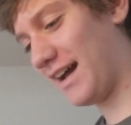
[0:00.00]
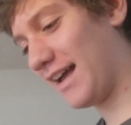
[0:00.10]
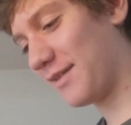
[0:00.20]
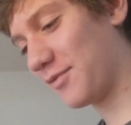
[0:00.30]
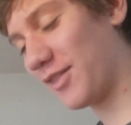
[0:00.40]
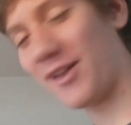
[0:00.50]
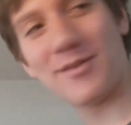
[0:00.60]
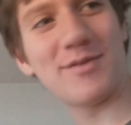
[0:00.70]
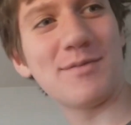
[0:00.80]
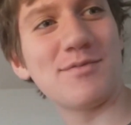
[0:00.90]
I have a
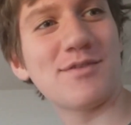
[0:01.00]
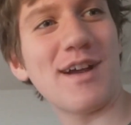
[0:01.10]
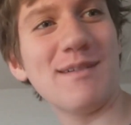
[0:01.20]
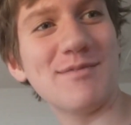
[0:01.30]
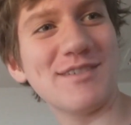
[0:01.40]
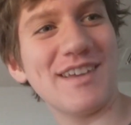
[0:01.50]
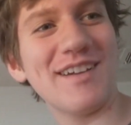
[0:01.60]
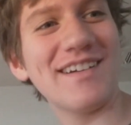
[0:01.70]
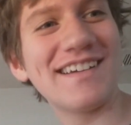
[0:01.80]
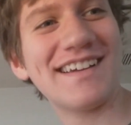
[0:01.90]
lot of subscribers,
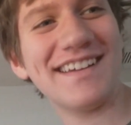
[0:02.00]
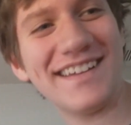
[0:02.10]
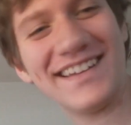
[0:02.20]
Eric.